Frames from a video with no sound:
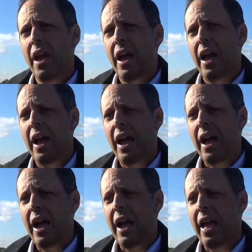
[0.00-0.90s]
Or?
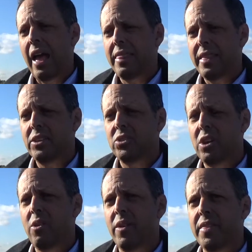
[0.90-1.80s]
I think
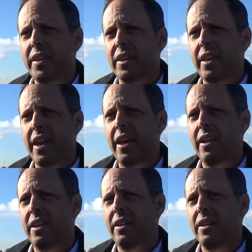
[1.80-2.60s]
so. I think it can.